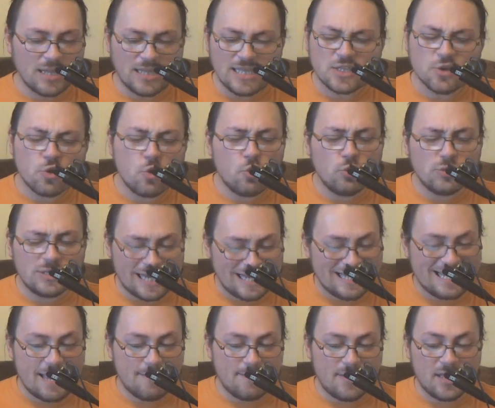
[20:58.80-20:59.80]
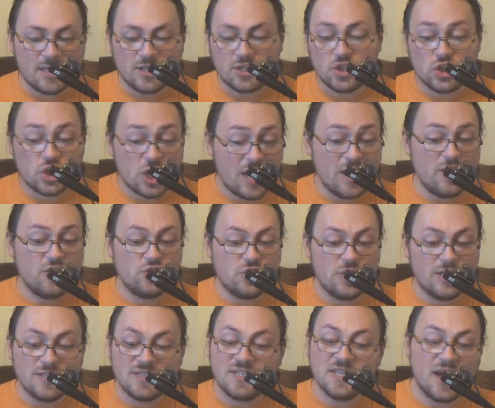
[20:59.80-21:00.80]
This whole dynamic changed
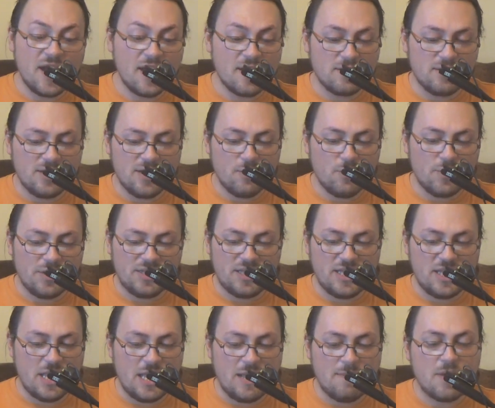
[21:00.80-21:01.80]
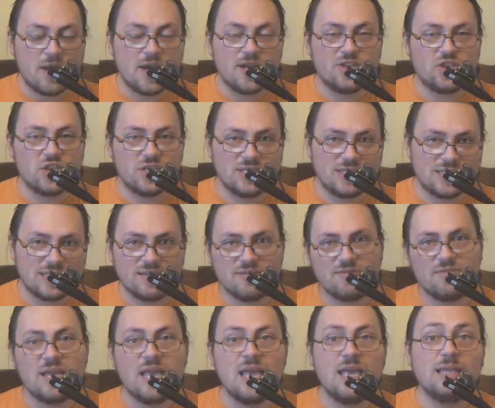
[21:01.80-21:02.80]
entirely with the emergence
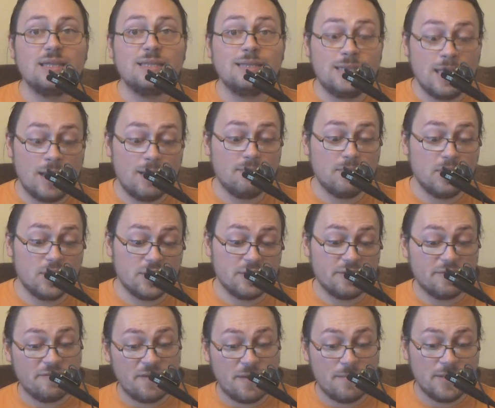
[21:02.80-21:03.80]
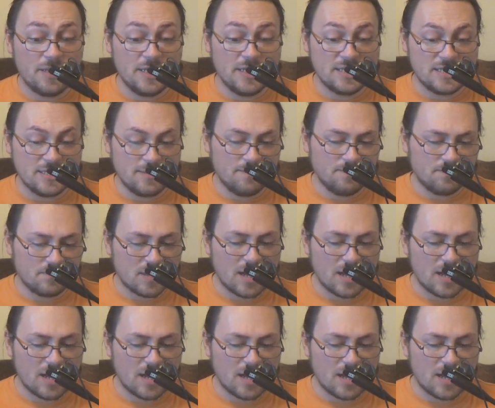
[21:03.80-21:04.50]
of Dumbler feminism,